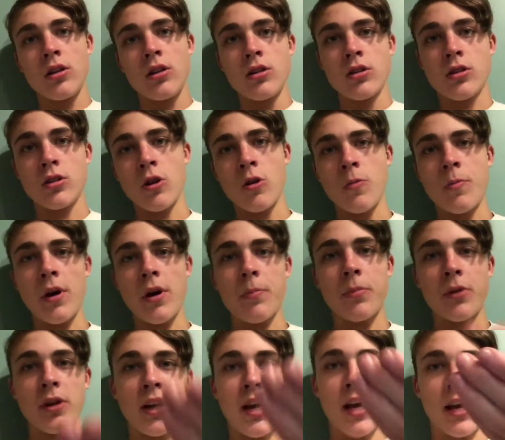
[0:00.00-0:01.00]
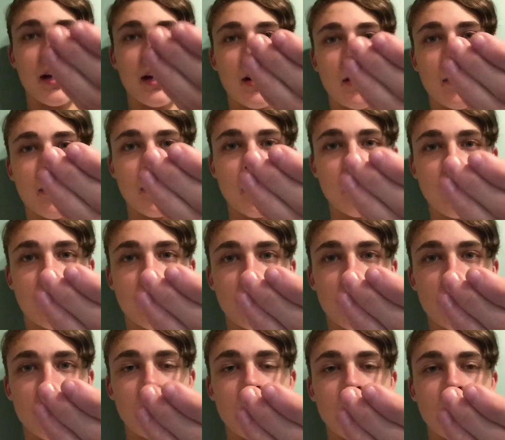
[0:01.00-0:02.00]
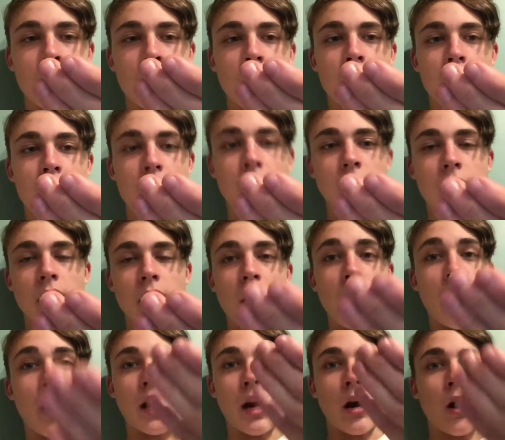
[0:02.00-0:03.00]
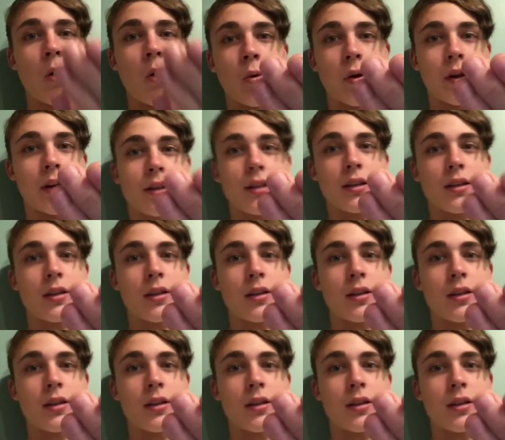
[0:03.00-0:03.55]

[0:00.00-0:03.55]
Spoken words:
scoop up your gecko, and hold it.